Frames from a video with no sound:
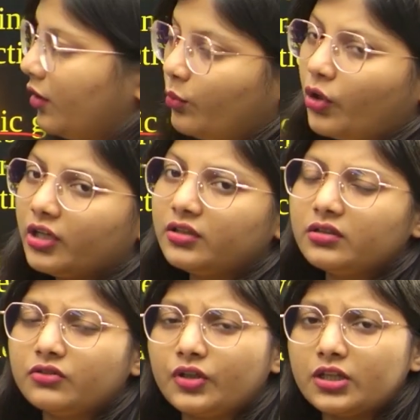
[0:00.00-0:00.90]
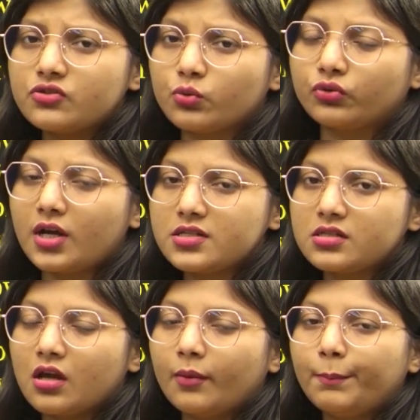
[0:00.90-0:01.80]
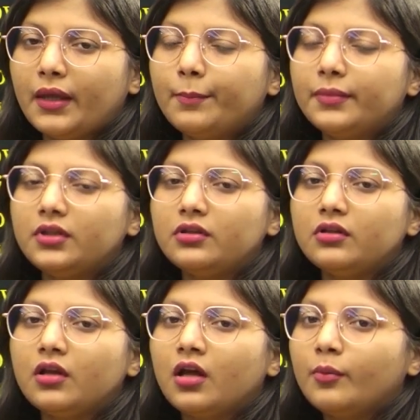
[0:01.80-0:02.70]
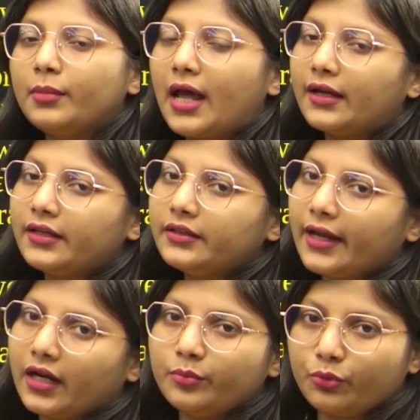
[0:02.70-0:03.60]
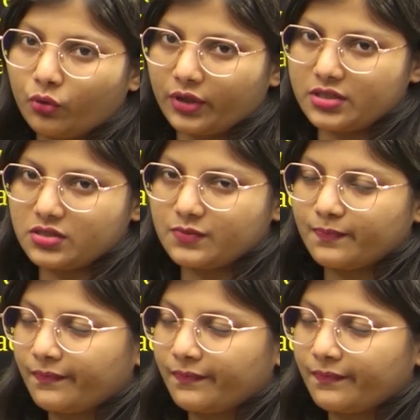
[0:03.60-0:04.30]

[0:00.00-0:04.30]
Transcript: What are the 3 sutras? People, planet and progress.